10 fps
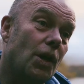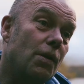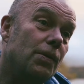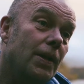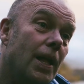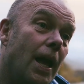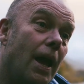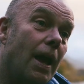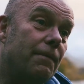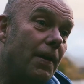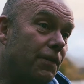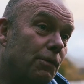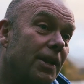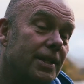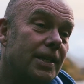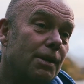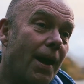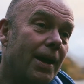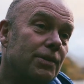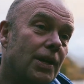So if they're running a tea
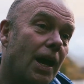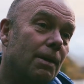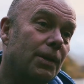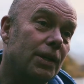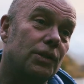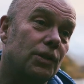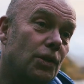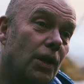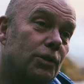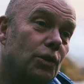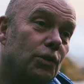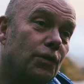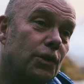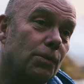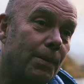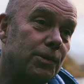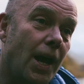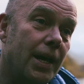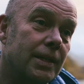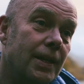round, go to the George Fisher
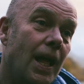website,